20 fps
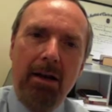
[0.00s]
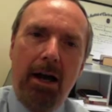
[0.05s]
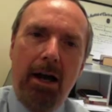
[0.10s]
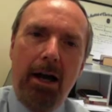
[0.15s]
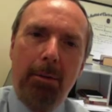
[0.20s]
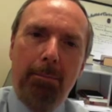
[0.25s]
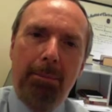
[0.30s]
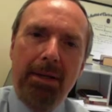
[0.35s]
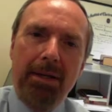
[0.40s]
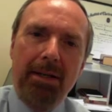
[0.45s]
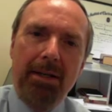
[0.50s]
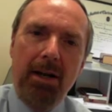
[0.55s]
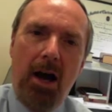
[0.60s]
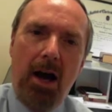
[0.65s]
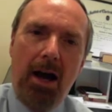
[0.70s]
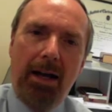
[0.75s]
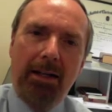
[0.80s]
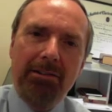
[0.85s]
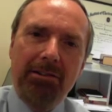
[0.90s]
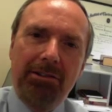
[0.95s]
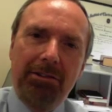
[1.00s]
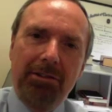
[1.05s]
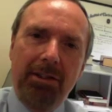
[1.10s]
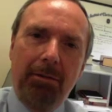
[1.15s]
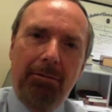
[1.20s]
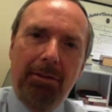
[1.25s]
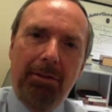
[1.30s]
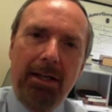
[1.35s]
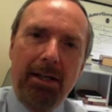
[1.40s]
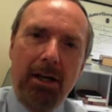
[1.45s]
up in knots
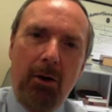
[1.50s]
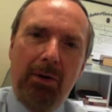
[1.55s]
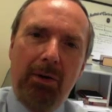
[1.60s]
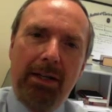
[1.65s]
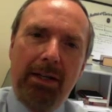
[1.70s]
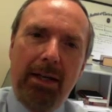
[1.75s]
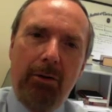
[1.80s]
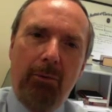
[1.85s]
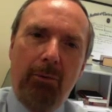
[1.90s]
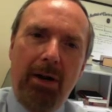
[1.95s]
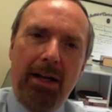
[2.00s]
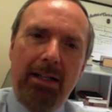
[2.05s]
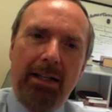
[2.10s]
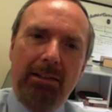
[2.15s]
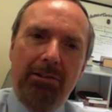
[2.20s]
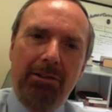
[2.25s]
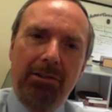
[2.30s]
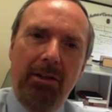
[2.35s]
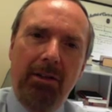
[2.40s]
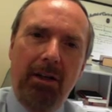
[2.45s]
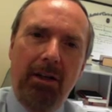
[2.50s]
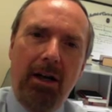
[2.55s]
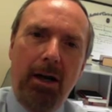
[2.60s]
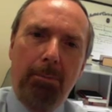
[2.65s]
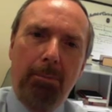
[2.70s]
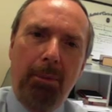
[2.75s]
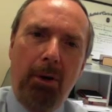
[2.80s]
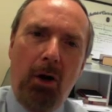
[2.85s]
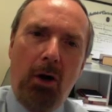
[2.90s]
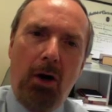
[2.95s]
if they don't get rates
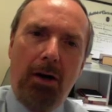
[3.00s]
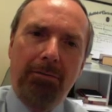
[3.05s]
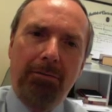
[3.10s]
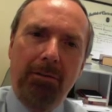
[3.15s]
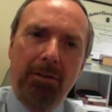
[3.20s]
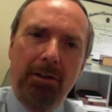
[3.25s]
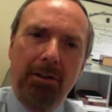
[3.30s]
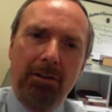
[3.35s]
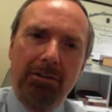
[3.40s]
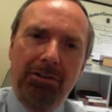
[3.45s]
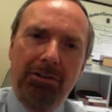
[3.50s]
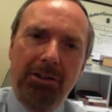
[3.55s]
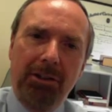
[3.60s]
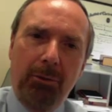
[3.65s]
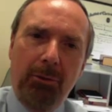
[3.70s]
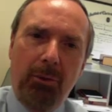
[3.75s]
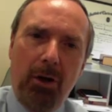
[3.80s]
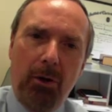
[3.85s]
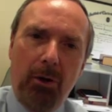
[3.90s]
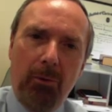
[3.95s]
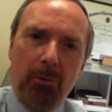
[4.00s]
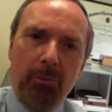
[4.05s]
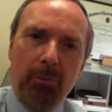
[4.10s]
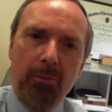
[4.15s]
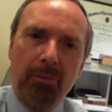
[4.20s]
up off zero.